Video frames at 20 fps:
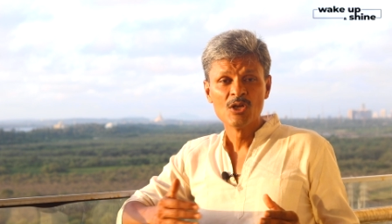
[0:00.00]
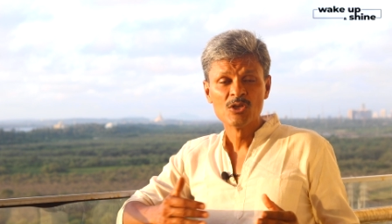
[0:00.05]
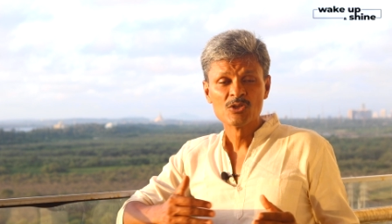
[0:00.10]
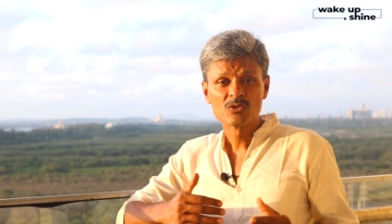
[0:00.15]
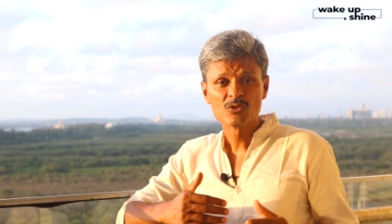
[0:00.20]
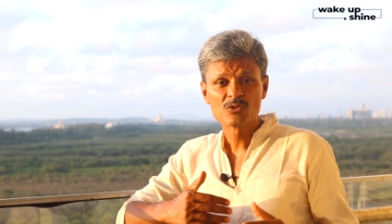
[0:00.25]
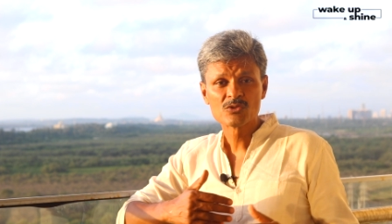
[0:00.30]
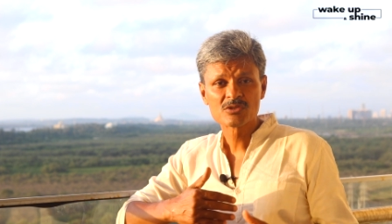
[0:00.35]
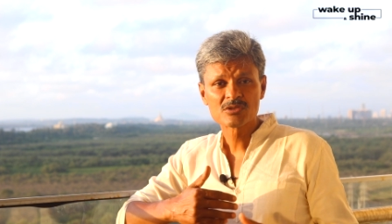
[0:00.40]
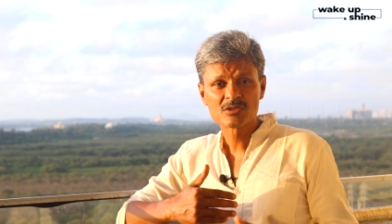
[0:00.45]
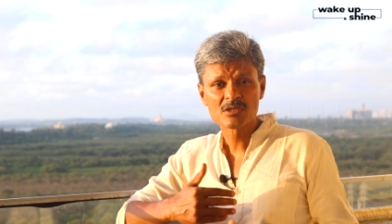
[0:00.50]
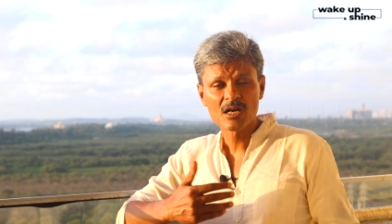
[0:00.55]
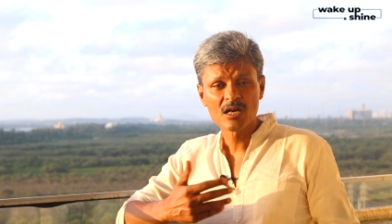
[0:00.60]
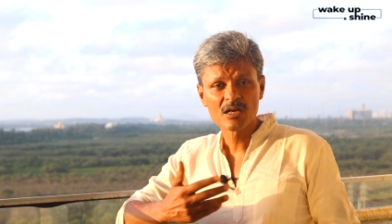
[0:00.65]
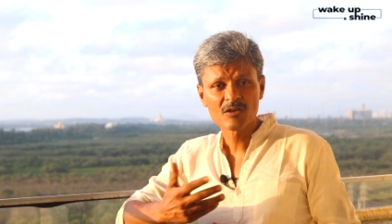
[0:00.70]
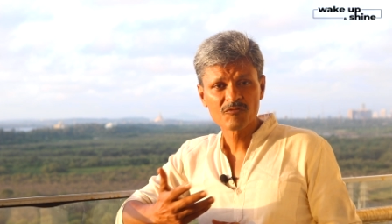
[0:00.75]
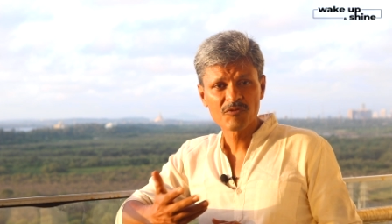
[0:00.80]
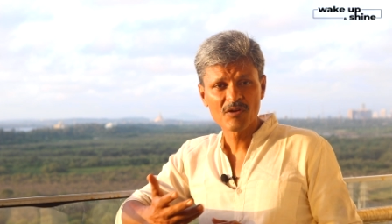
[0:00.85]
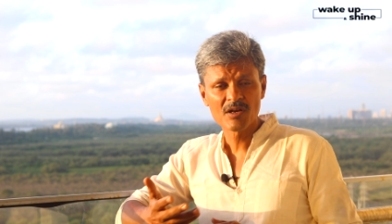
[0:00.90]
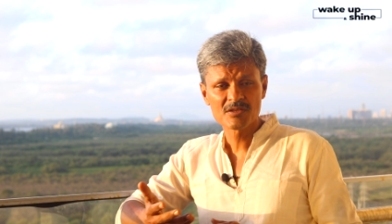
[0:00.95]
So
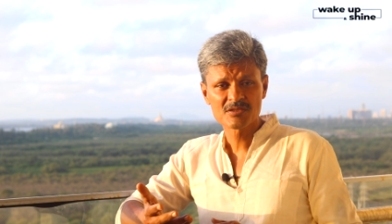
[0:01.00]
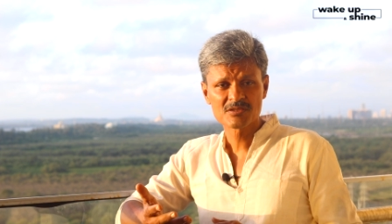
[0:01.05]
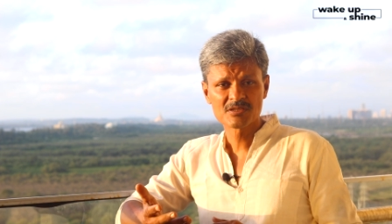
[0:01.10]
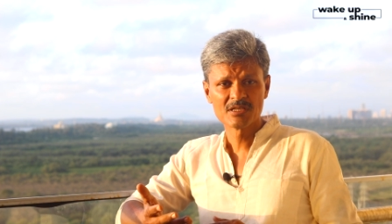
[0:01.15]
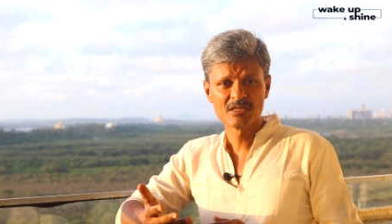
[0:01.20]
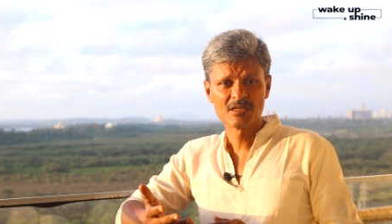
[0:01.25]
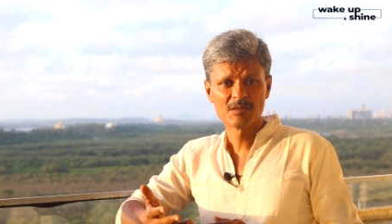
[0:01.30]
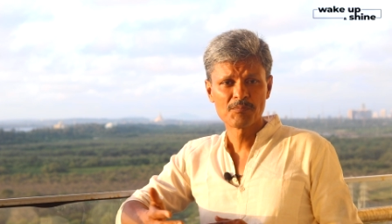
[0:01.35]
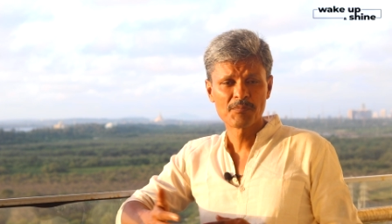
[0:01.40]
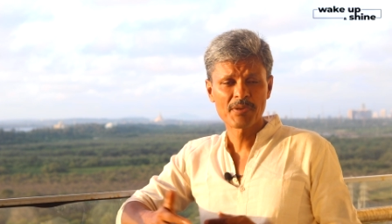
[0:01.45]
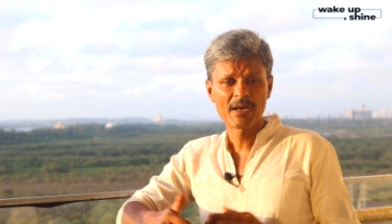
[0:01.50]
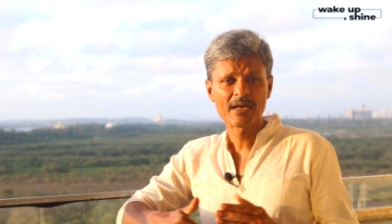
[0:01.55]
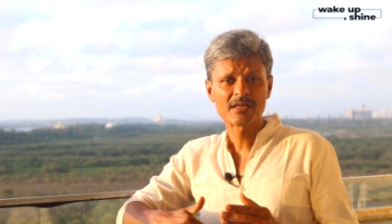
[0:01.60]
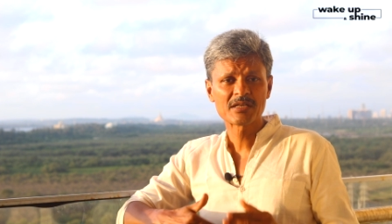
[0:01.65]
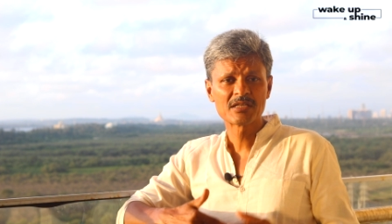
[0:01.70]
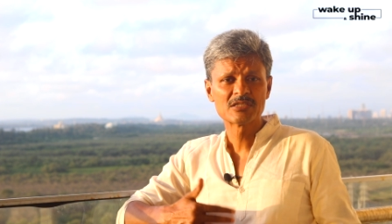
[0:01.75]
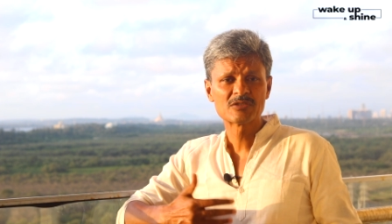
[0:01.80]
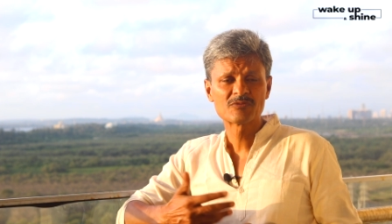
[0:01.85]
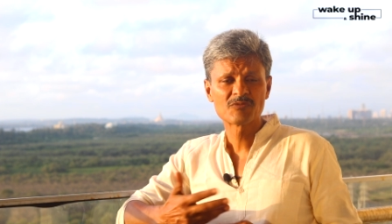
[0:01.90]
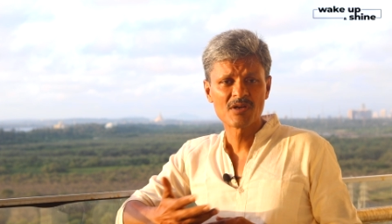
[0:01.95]
start fasting,
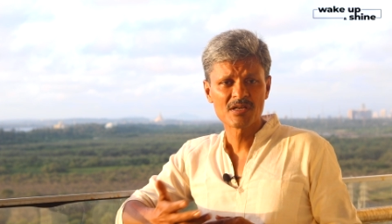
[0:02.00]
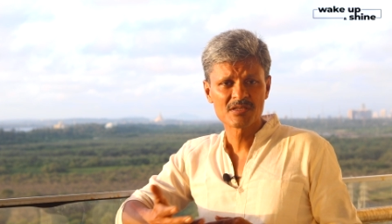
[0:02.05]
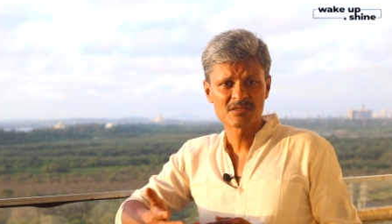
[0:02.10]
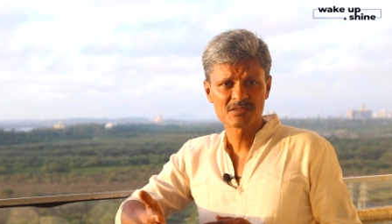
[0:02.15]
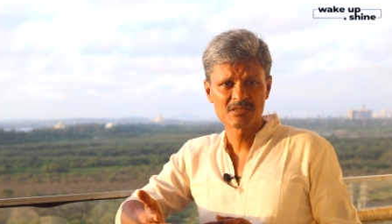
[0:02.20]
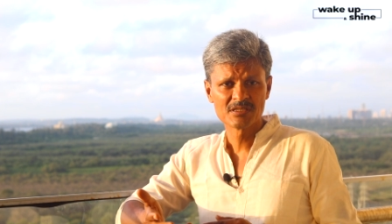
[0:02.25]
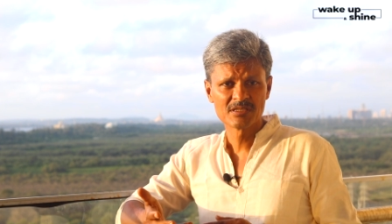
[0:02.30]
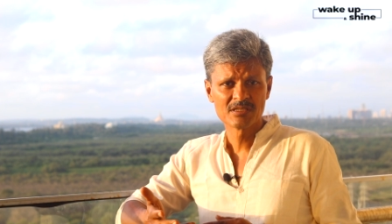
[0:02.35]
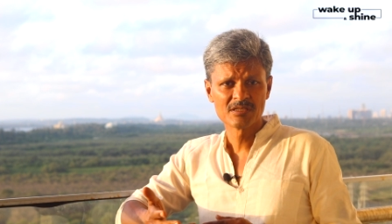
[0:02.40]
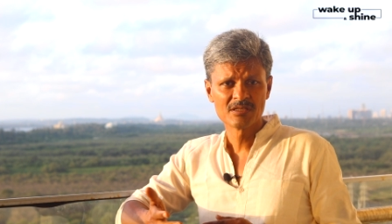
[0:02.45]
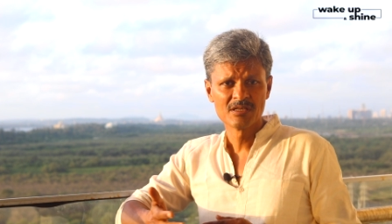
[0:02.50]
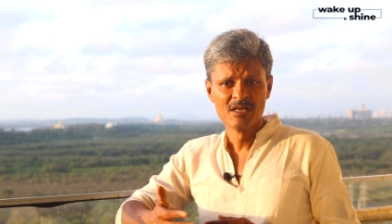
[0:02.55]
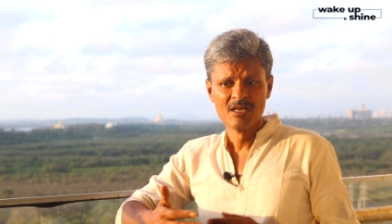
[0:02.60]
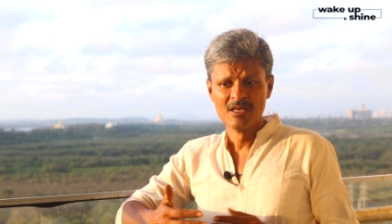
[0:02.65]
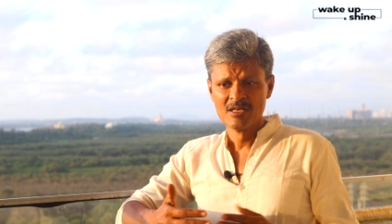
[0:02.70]
practice fasting